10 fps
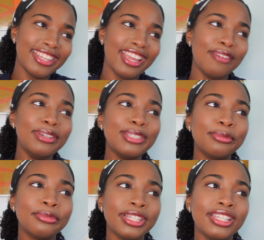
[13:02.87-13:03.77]
It was
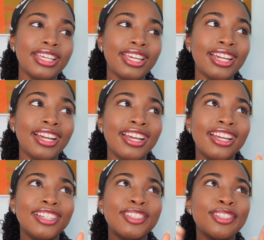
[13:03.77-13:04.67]
really
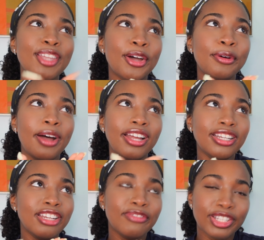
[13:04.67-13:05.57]
so
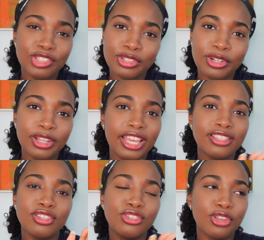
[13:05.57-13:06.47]
unconventional
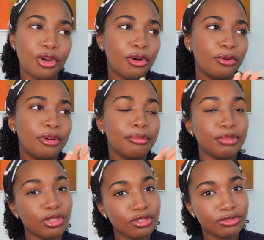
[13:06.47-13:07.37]
and so
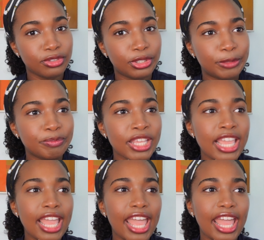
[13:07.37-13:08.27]
beautiful.
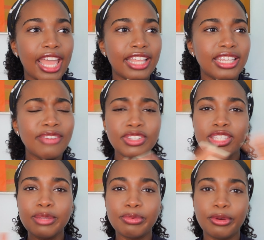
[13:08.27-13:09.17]
And even
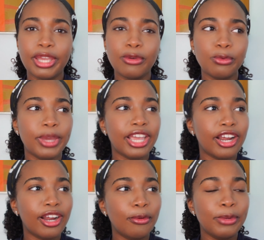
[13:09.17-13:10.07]
to the point
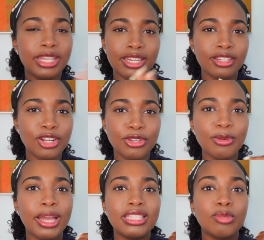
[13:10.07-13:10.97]
where we didn't know
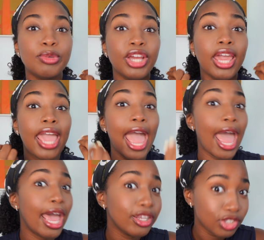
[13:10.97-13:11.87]
you had to bring
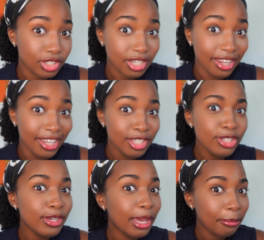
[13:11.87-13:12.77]
cash
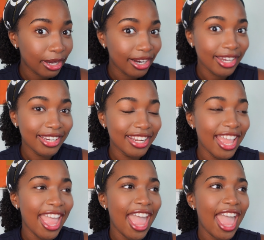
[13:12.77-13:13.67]
to get married.
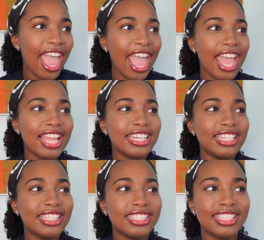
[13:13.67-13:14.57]
And
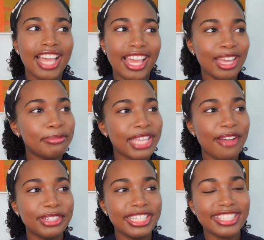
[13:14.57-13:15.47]
the guy comes
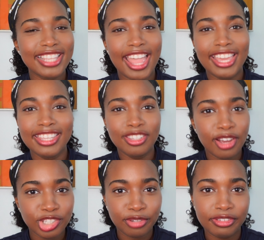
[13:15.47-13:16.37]
out and he's like, you
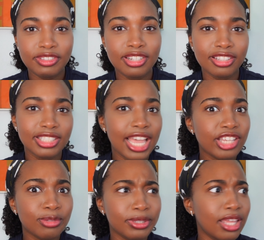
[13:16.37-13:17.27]
got your $50
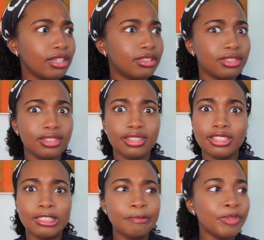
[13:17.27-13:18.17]
cash? And we're like,
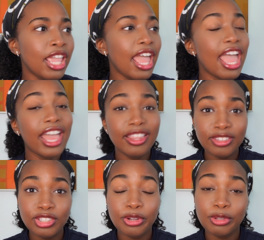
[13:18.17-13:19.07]

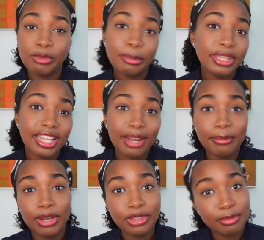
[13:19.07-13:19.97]
and the woman that I
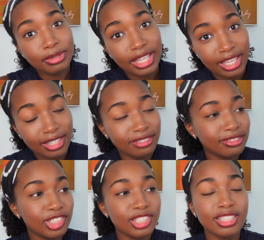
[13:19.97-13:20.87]
met on the plane,
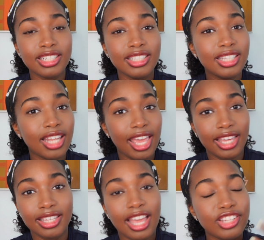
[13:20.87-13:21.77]
she's literally
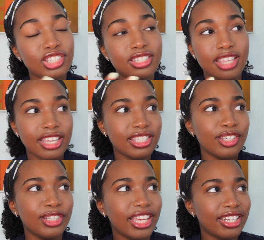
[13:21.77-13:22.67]
like, I see
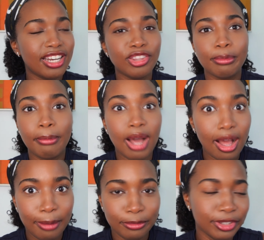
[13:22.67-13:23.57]
her like another
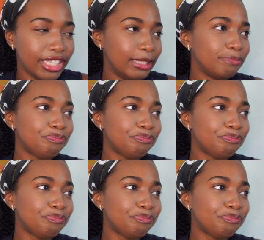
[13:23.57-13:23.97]
mom, really.